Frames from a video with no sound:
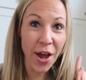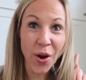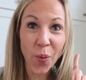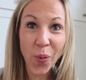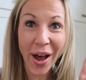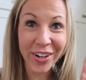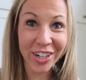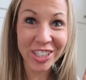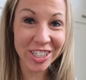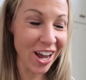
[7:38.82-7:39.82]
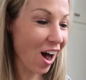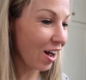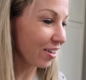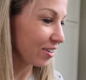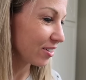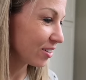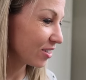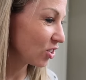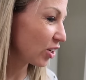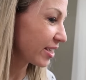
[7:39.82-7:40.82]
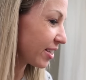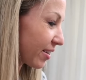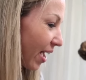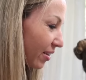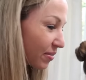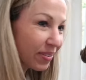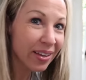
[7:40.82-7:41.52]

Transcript: put one Hershey Hug. Did you guys hear that?